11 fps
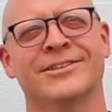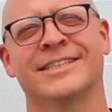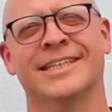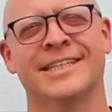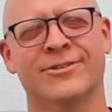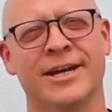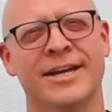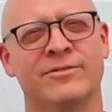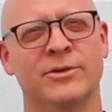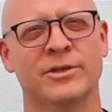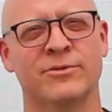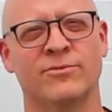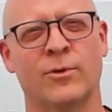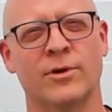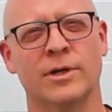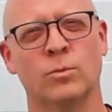Seagrave, Unit
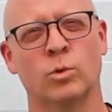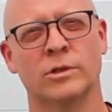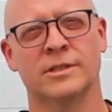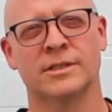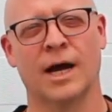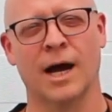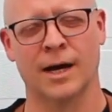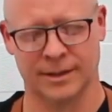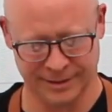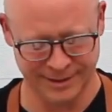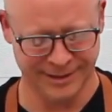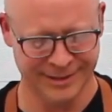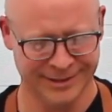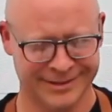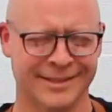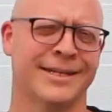4 in Woodstock.
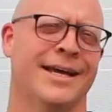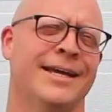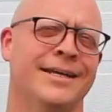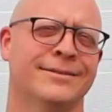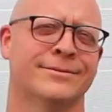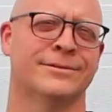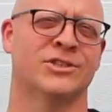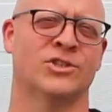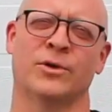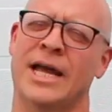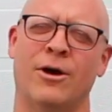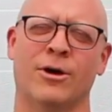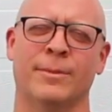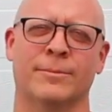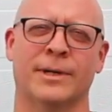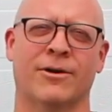Today, showing you how I
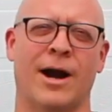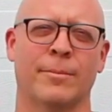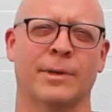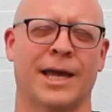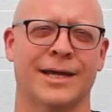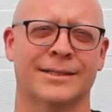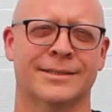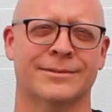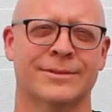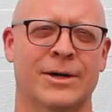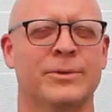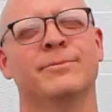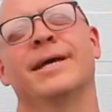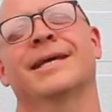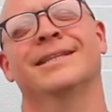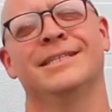make my crab cakes. Now, we've been
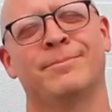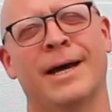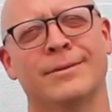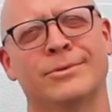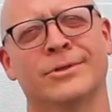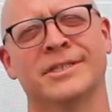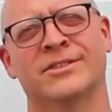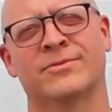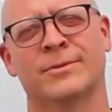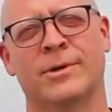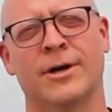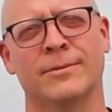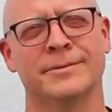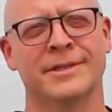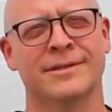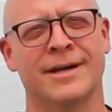making these bad boys for
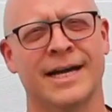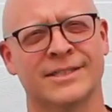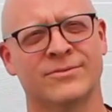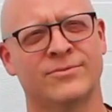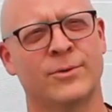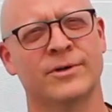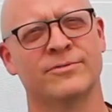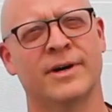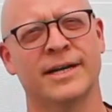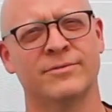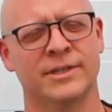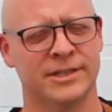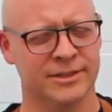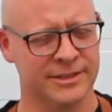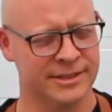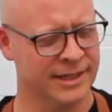probably the last 4 or 5
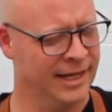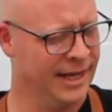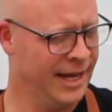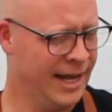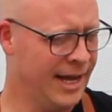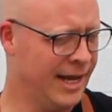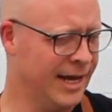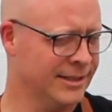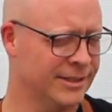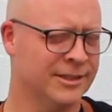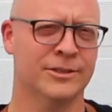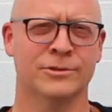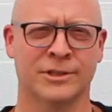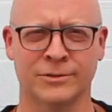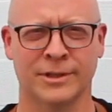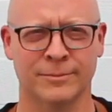years, and you
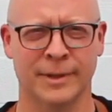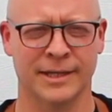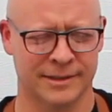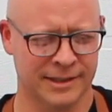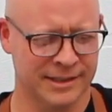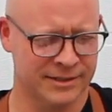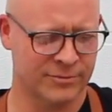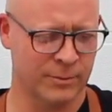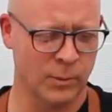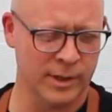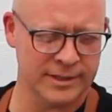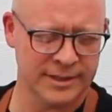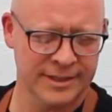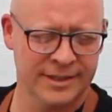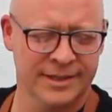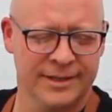too can make these from what
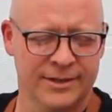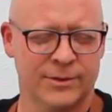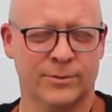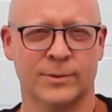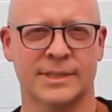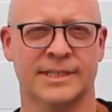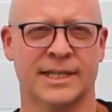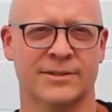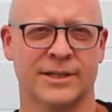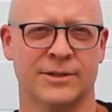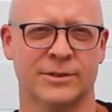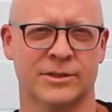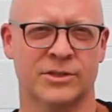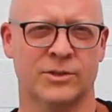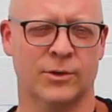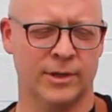we sell here in the
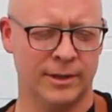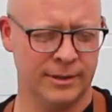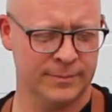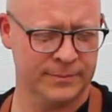store.